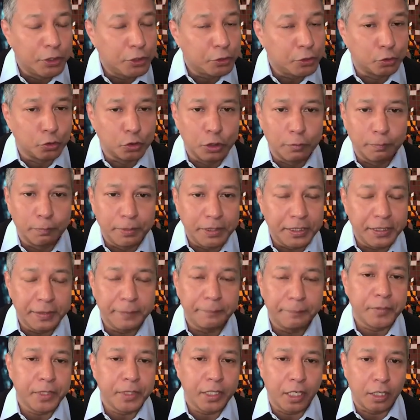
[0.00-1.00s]
which could
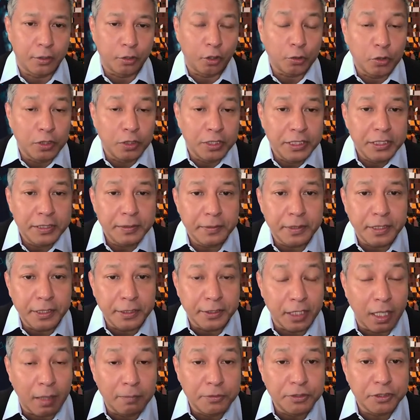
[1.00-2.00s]
be not only
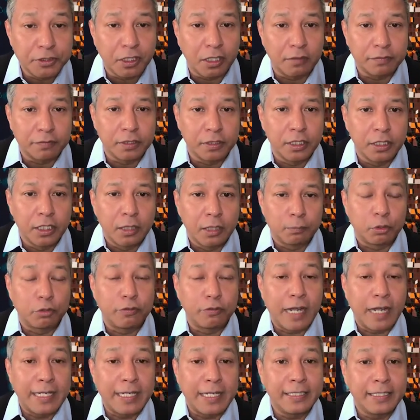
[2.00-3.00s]
in terms of
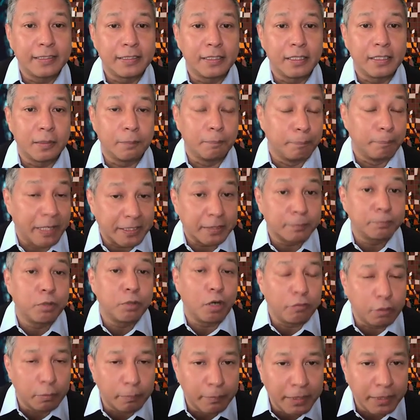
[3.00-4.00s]
providing better
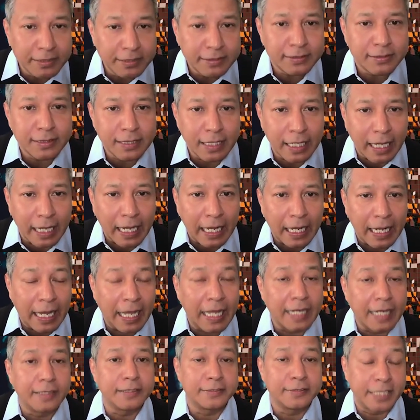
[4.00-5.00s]
performance
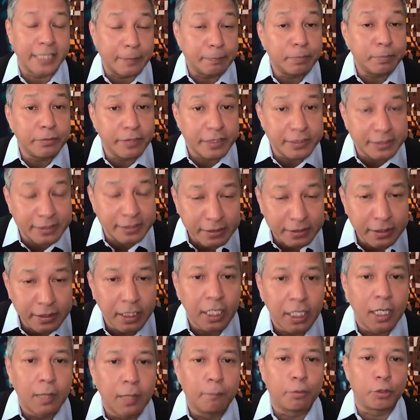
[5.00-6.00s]
and threat
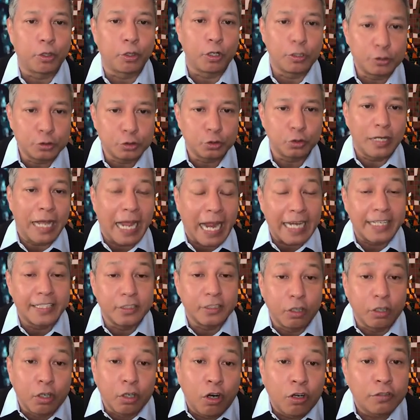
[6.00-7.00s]
prevention, but also
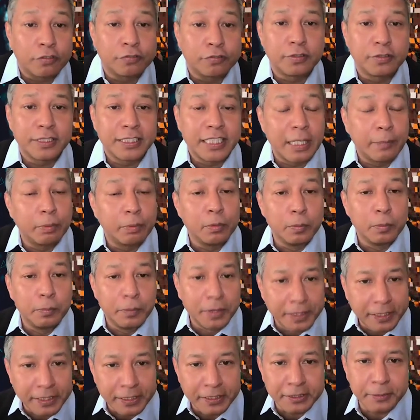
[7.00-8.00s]
adding a lot of
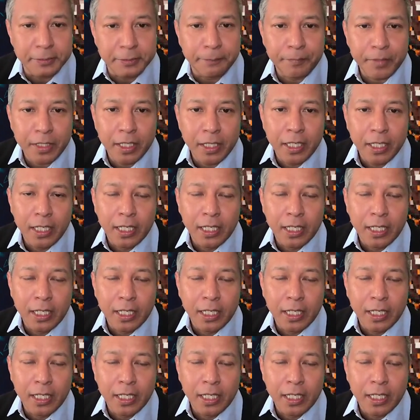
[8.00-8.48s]
capabilities.